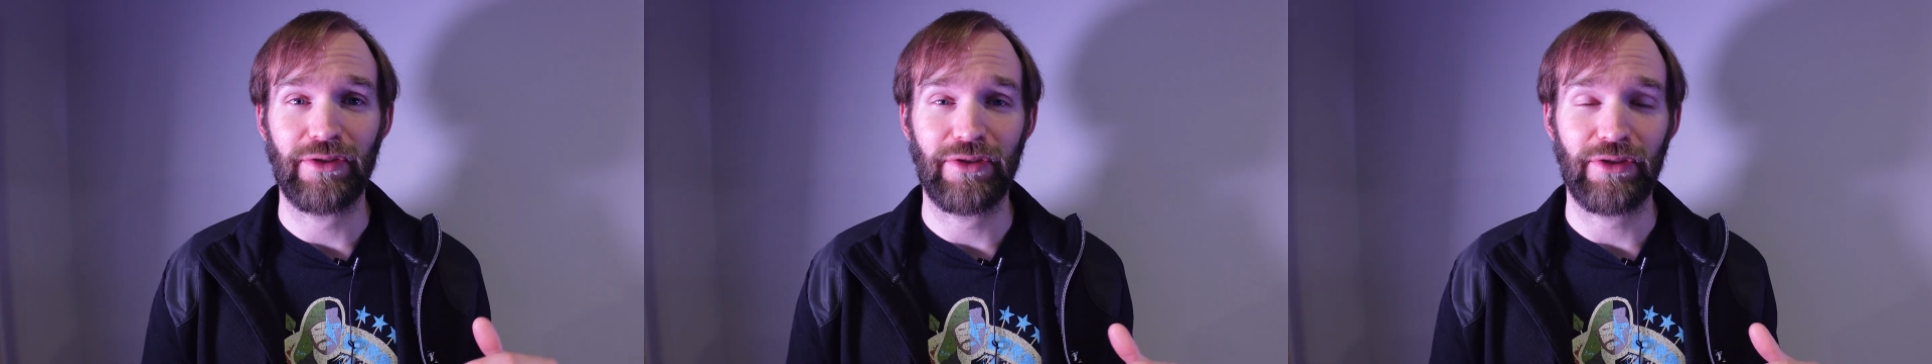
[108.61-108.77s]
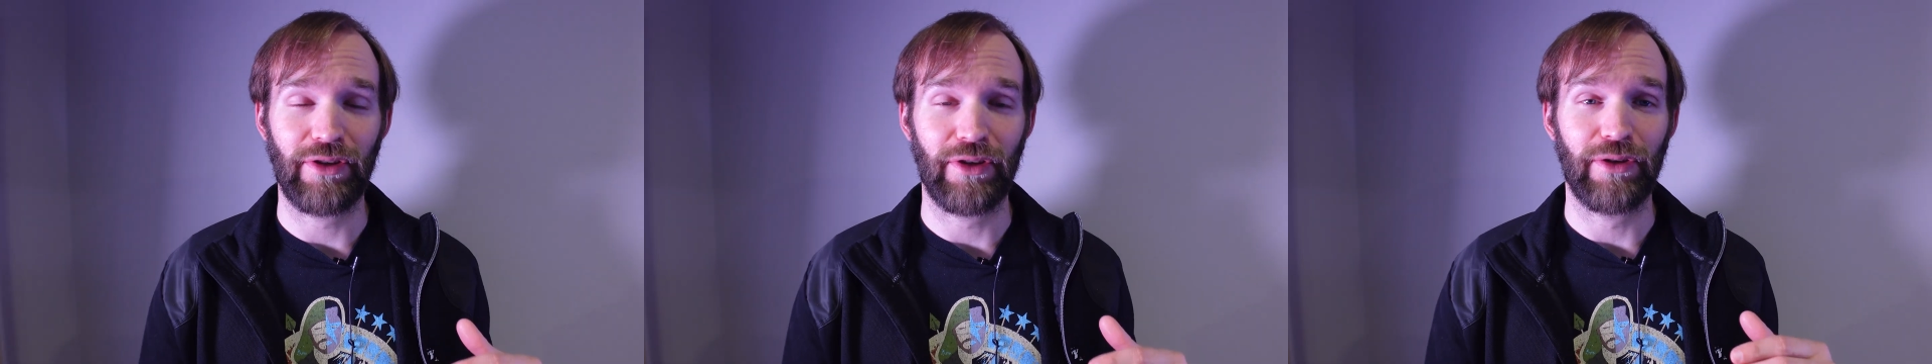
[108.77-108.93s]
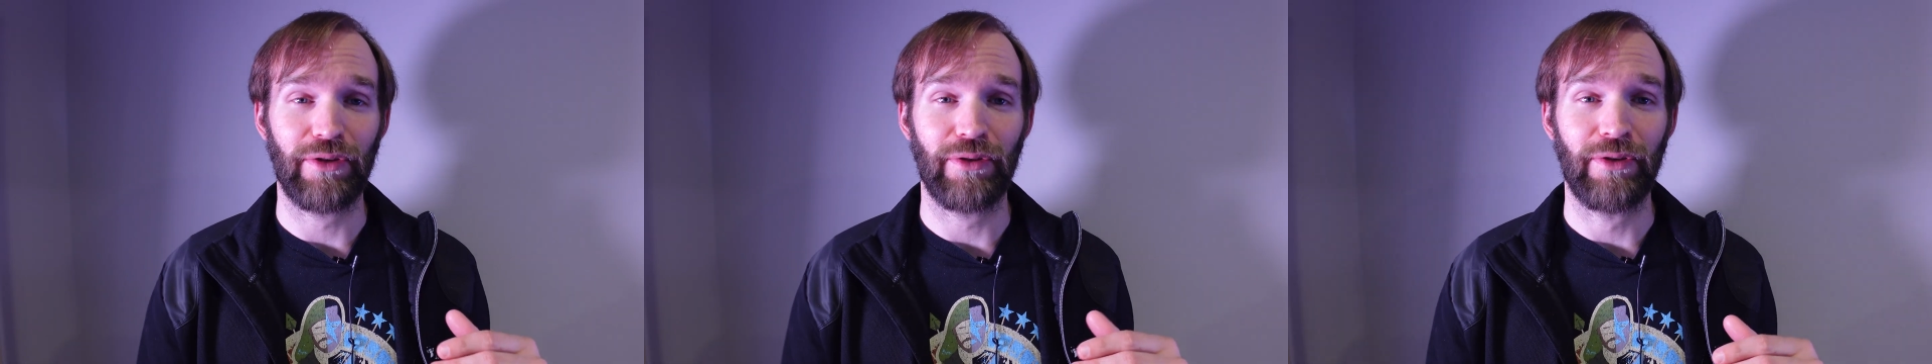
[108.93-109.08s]

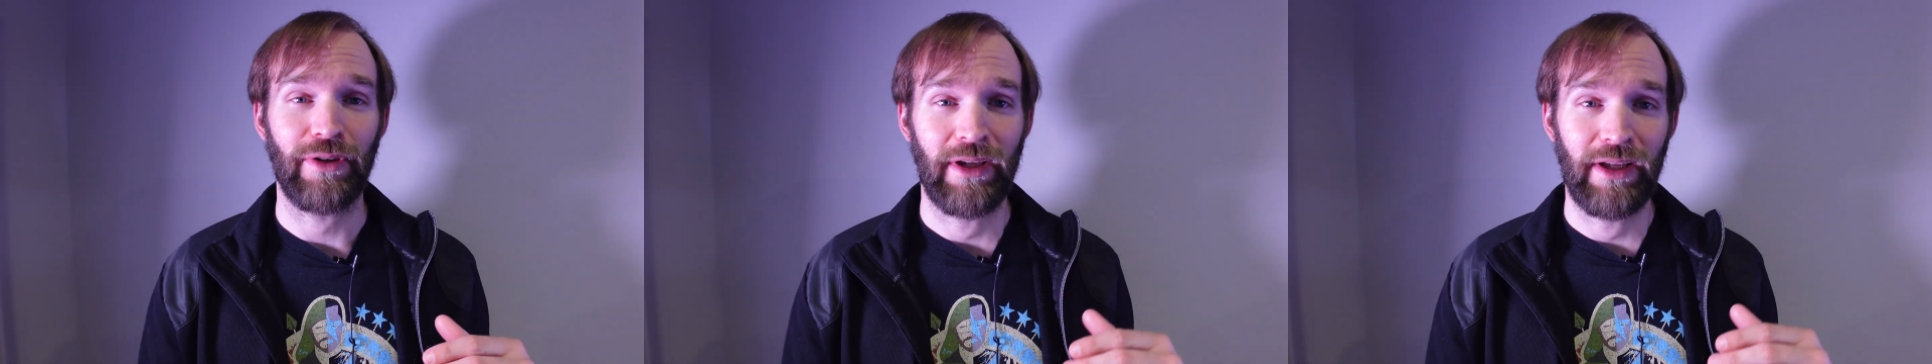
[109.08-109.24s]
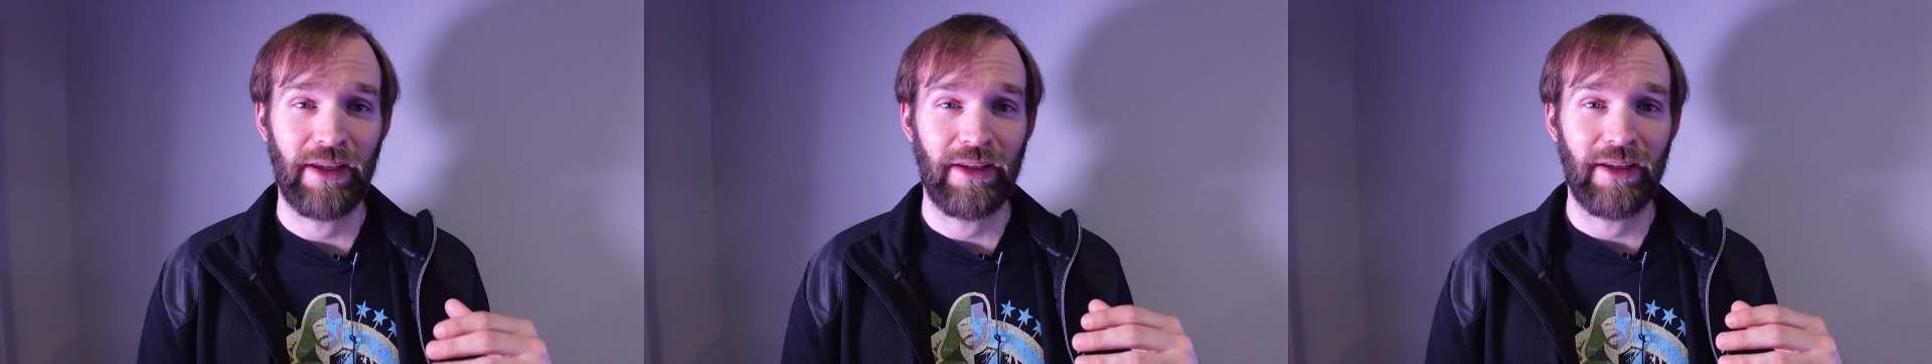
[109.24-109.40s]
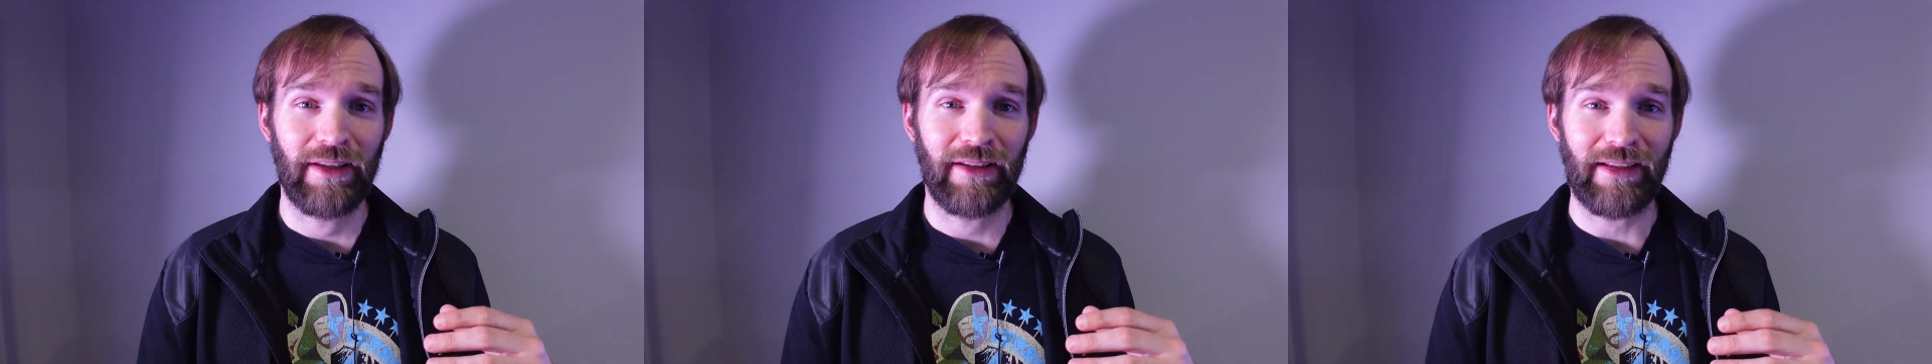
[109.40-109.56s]
So
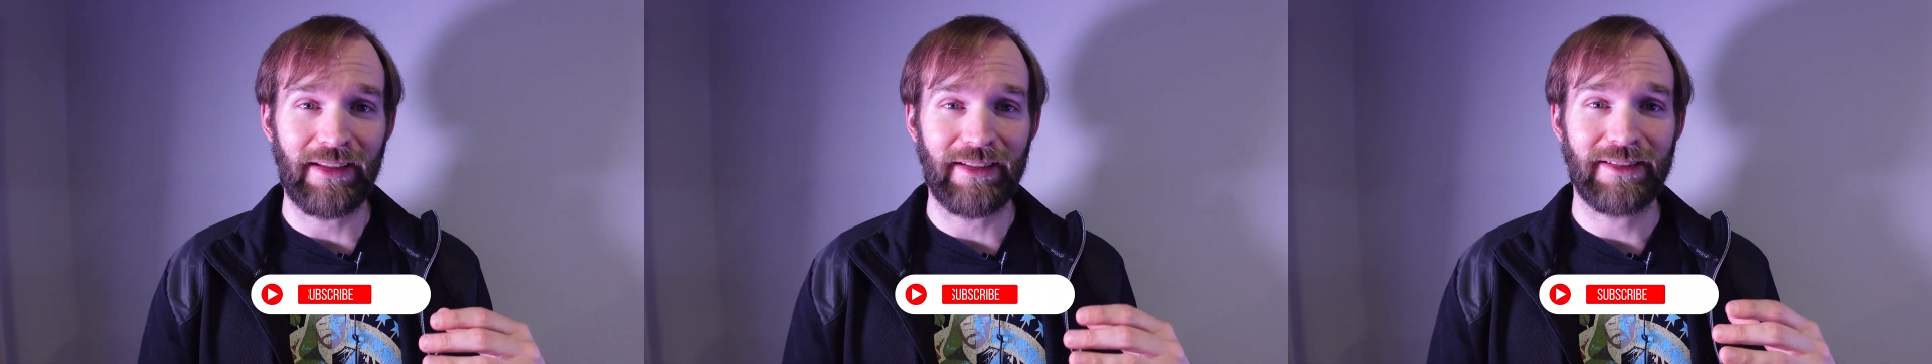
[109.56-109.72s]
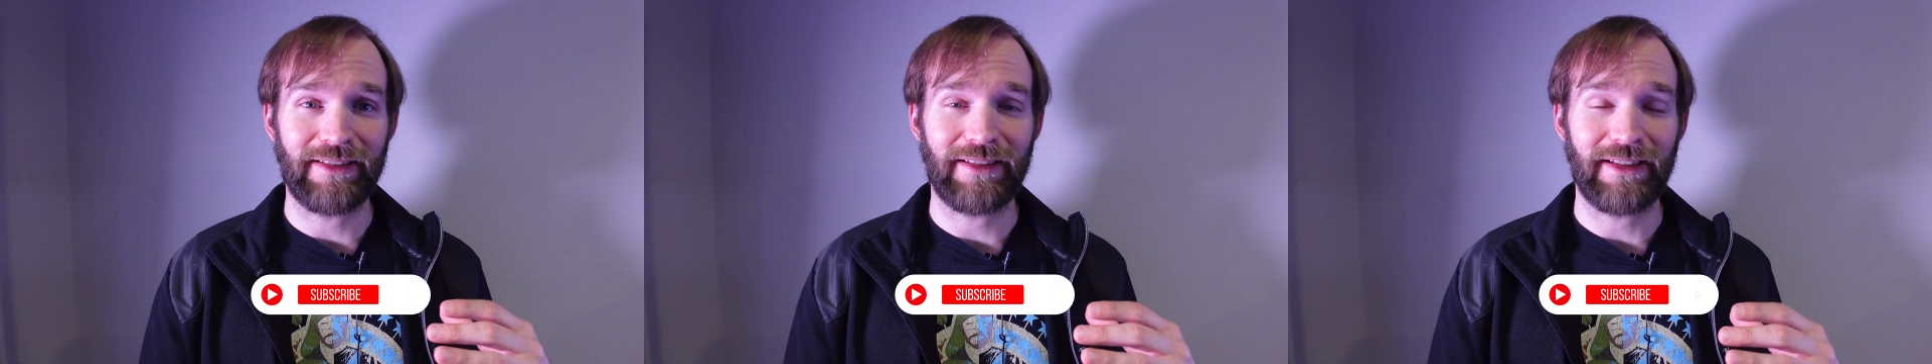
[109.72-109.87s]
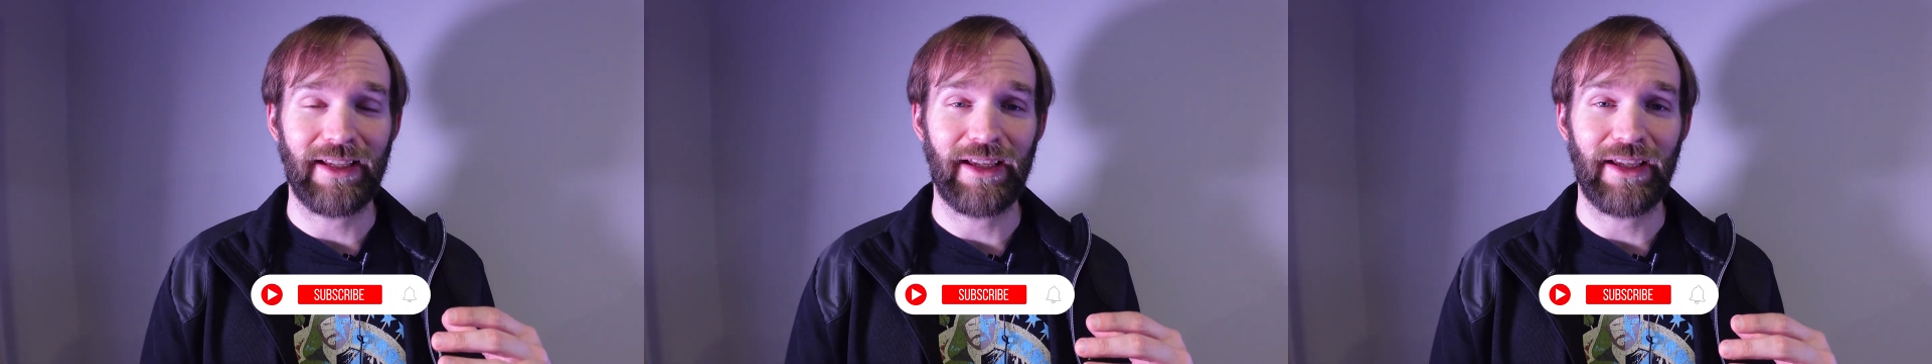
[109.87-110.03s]
let's
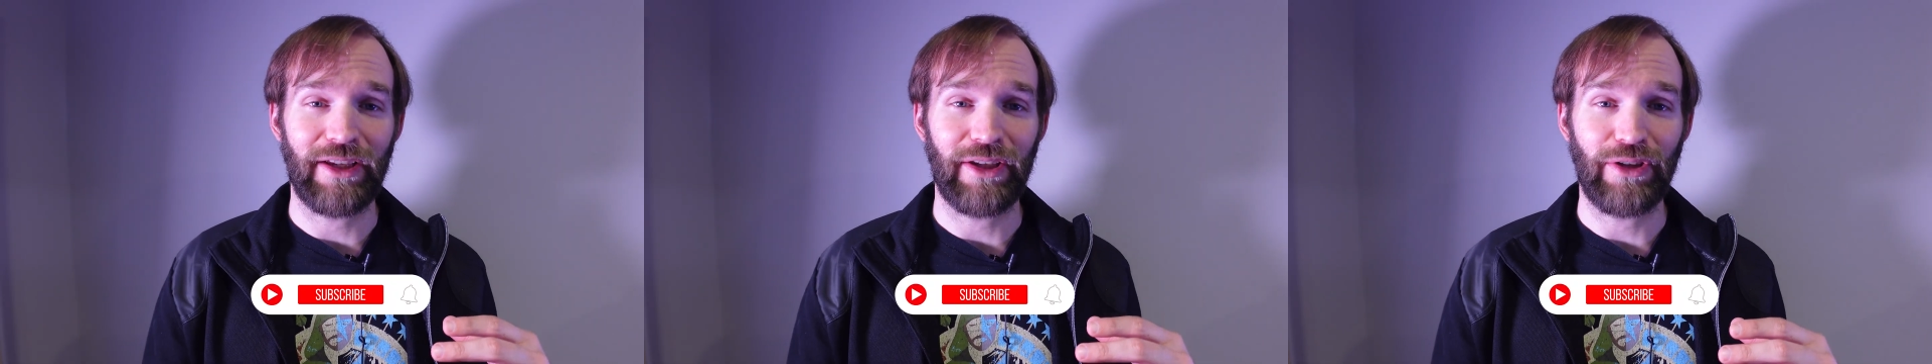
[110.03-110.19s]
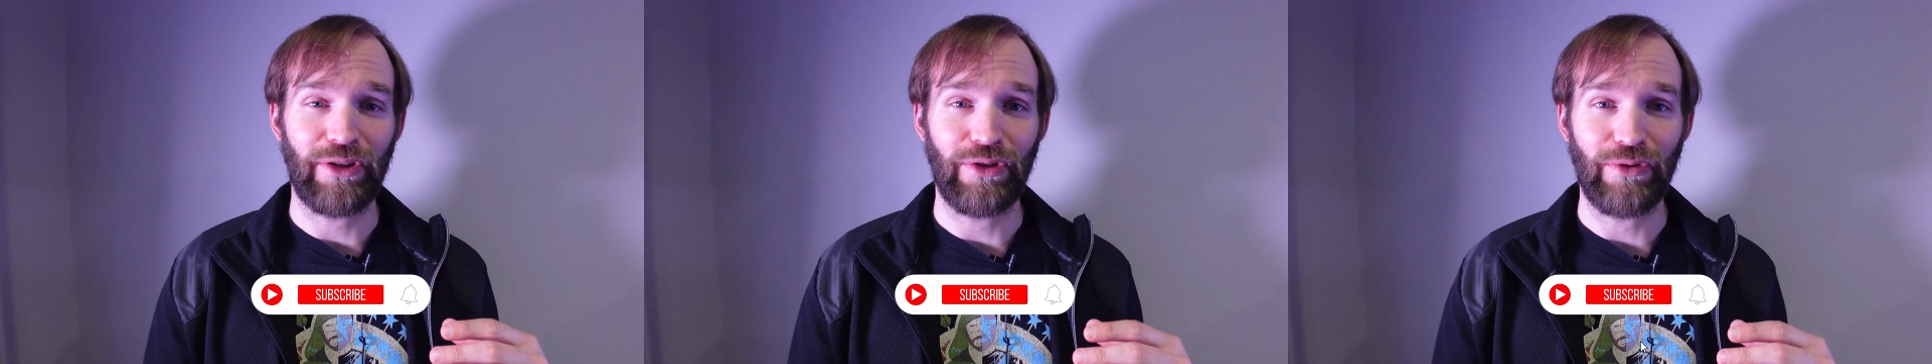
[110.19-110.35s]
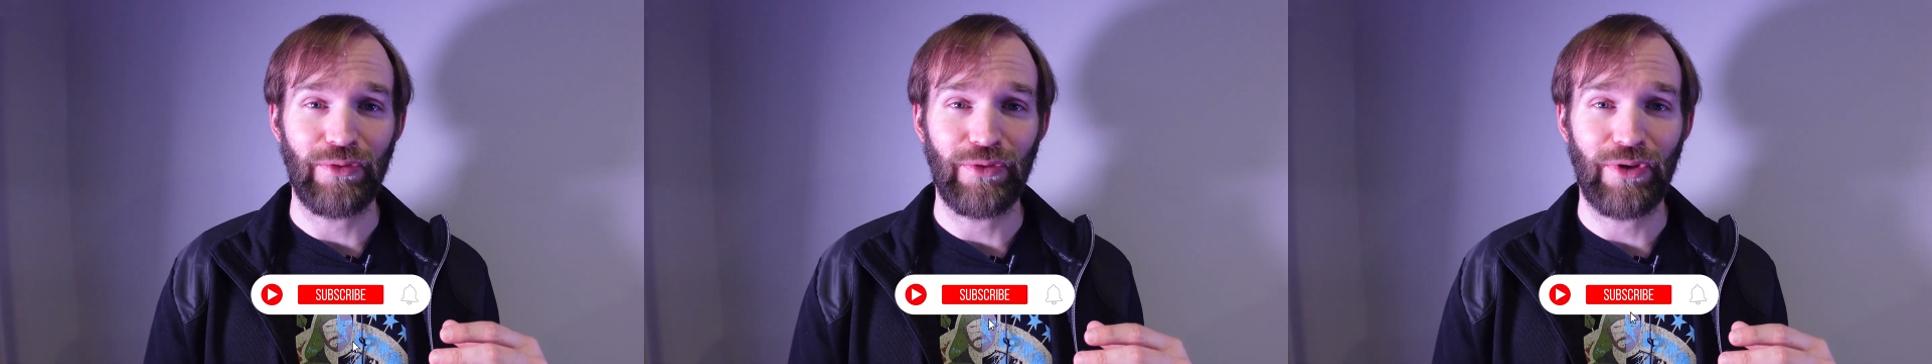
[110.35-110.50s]
say
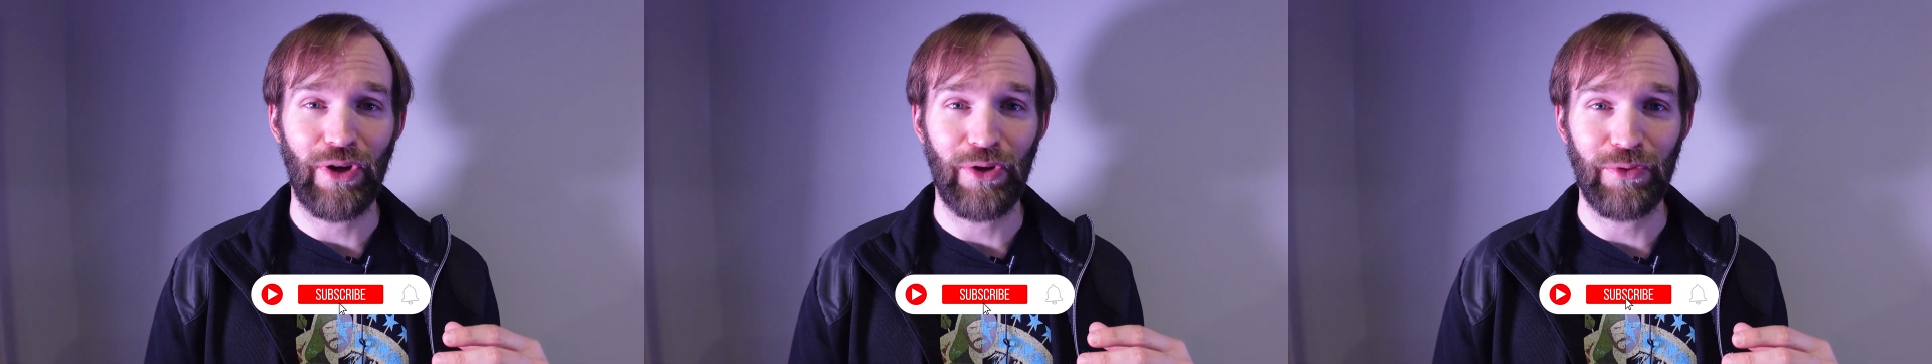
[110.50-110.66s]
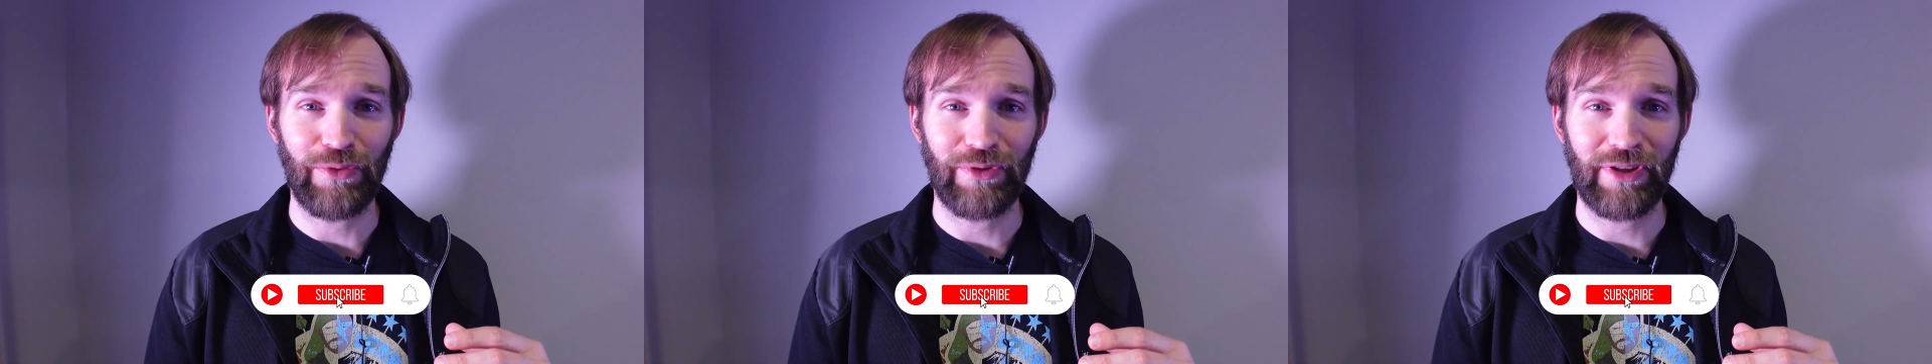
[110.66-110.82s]
you go